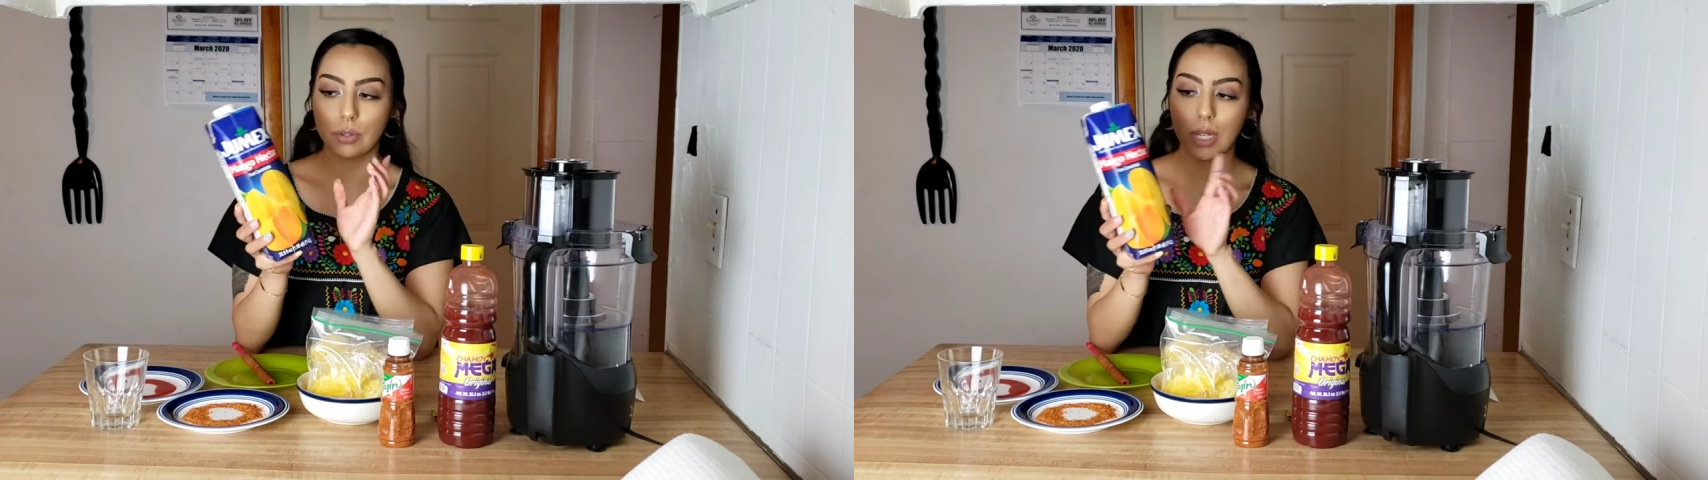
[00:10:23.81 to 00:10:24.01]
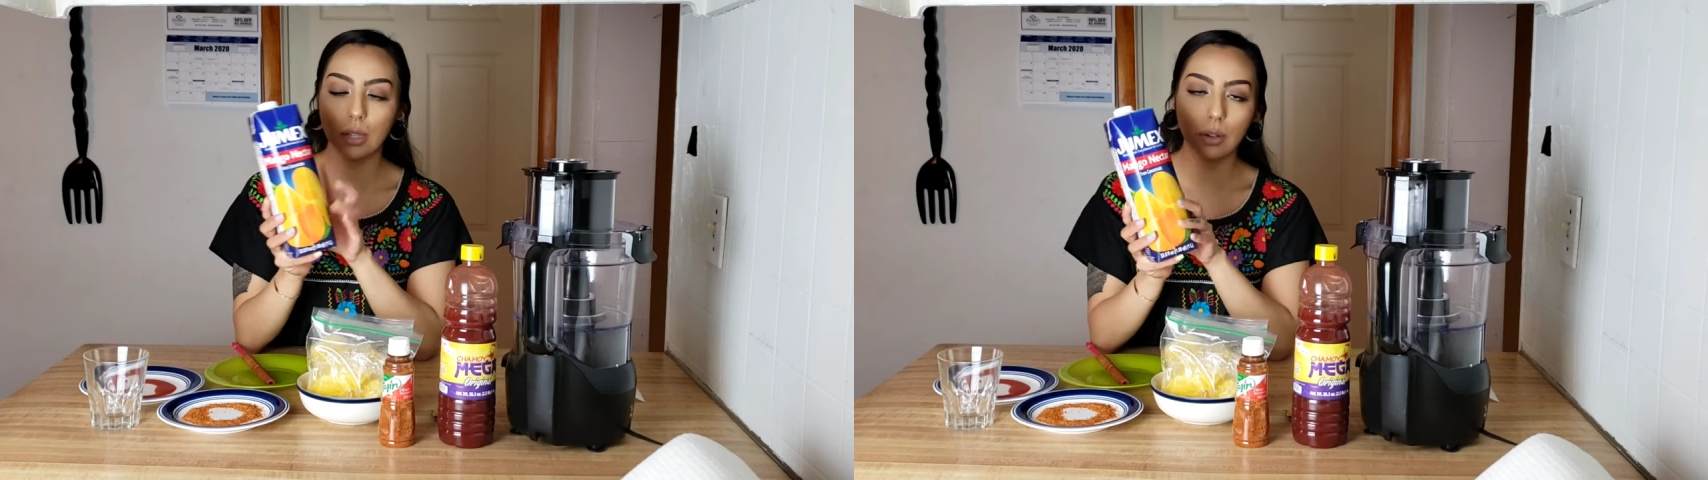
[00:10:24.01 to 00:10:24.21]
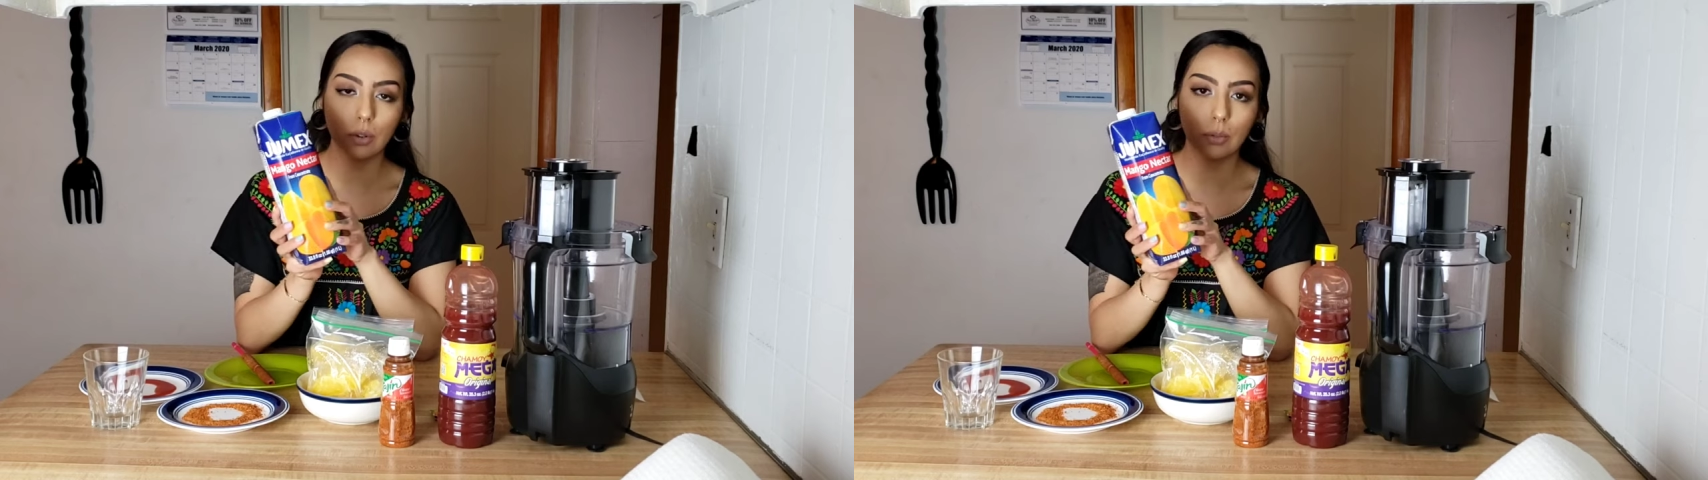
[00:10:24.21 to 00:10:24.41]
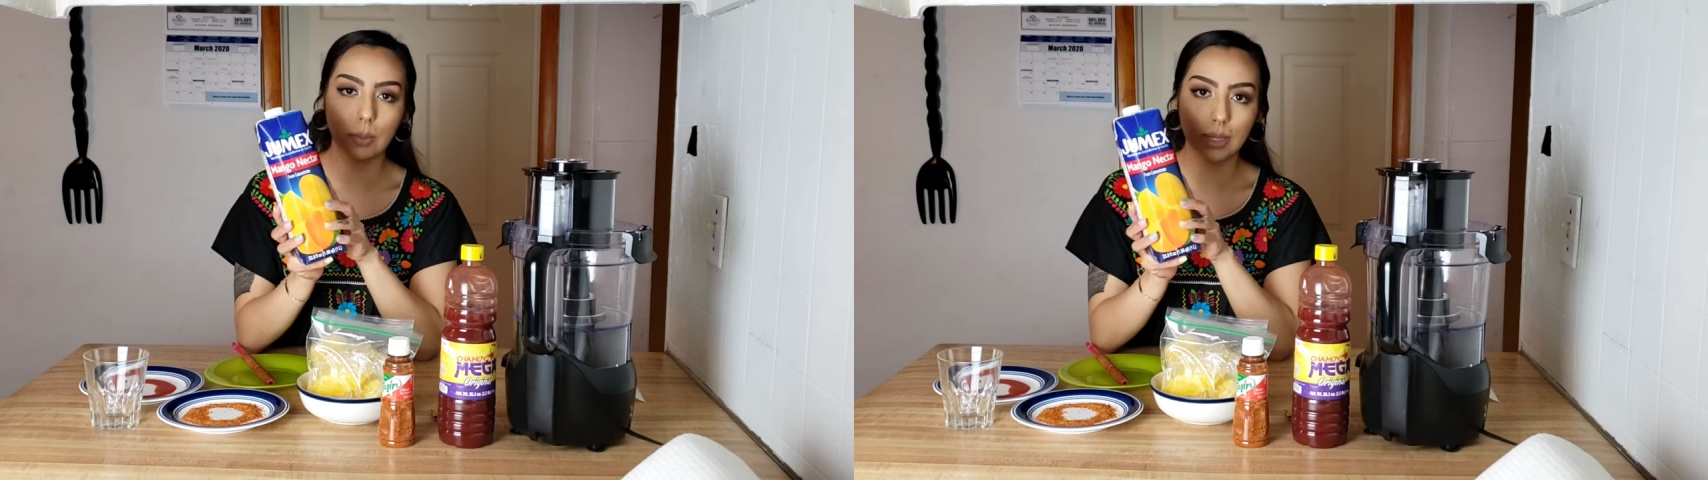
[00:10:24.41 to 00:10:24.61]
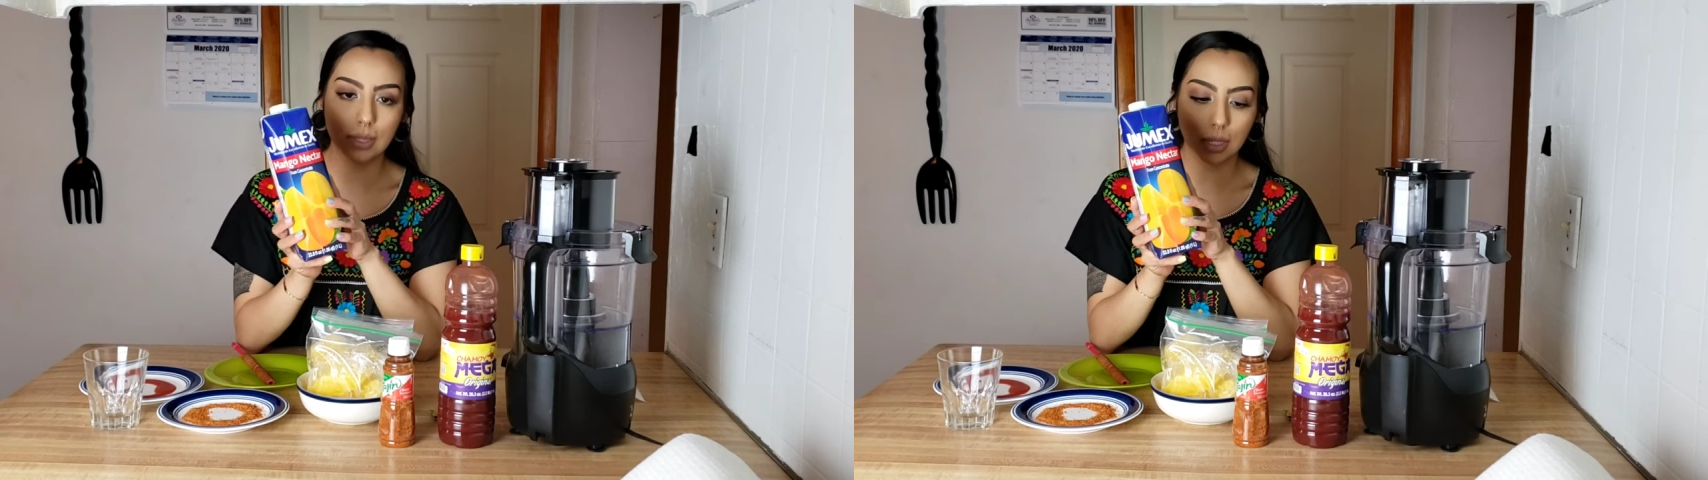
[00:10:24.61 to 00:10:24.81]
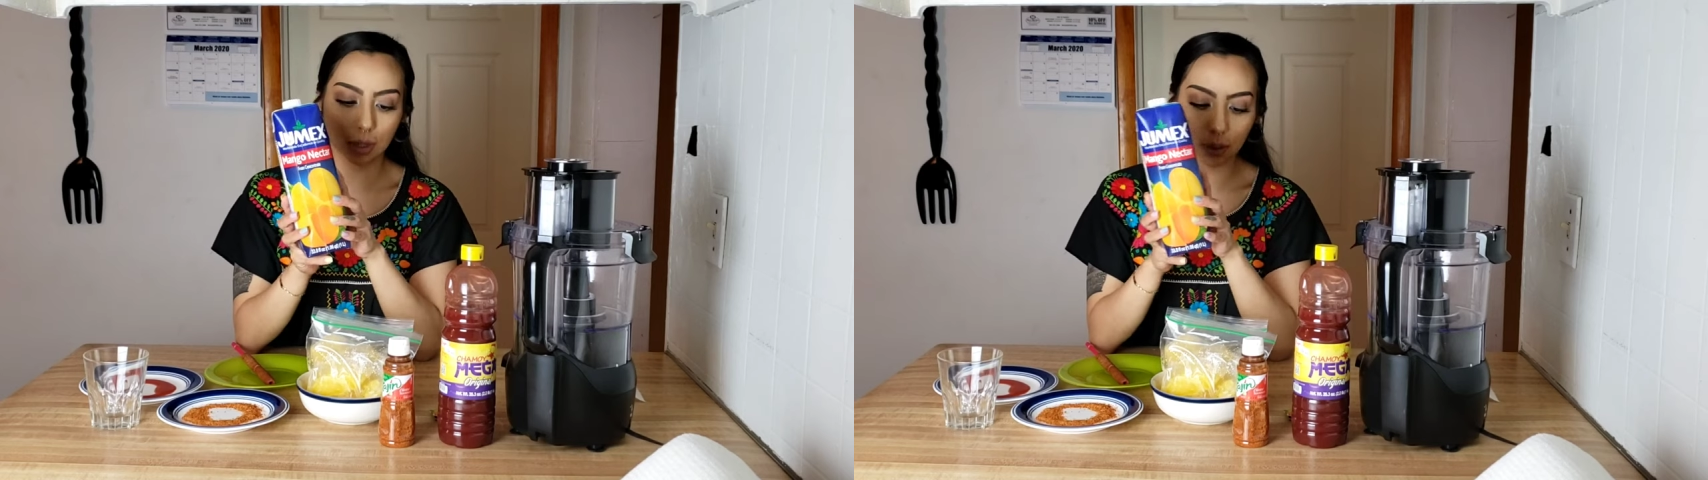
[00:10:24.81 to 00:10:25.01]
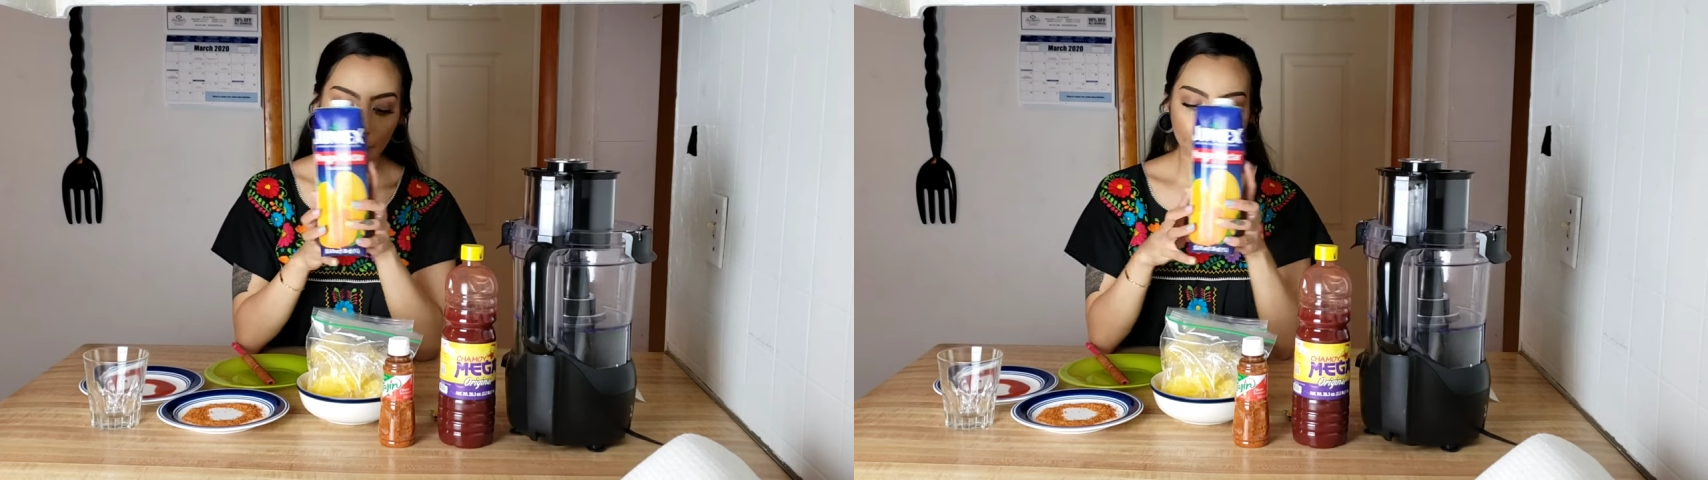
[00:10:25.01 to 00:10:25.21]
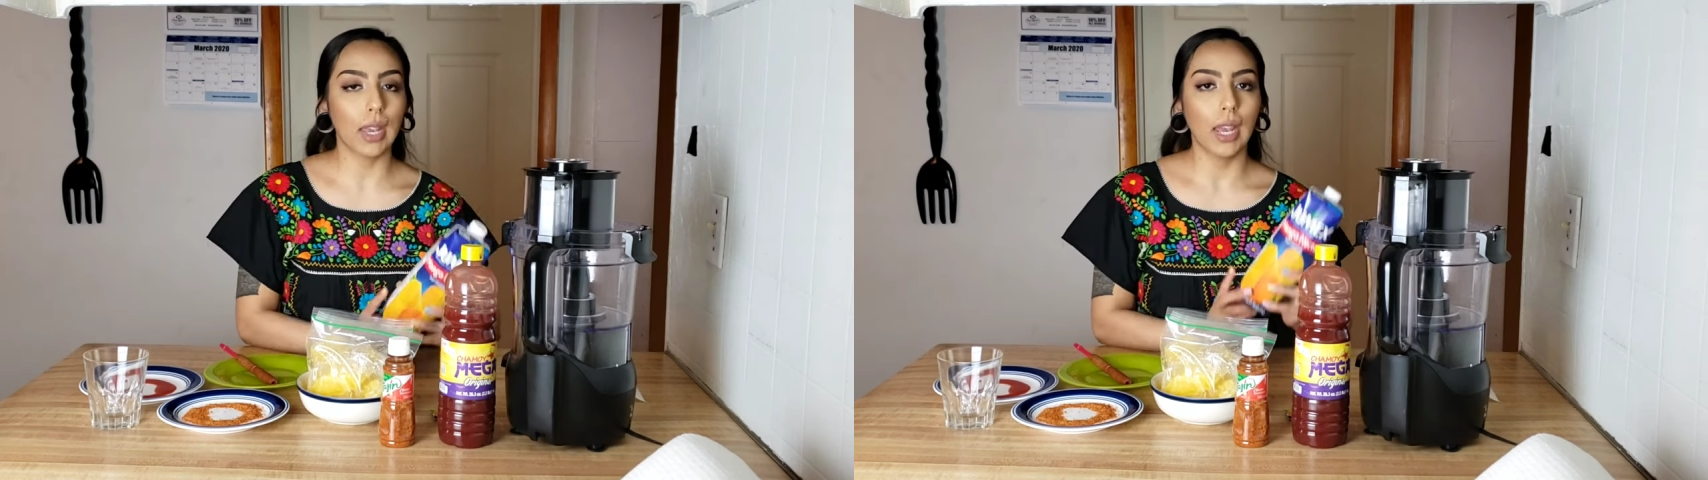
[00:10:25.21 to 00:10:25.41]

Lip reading: you take your Jumex here,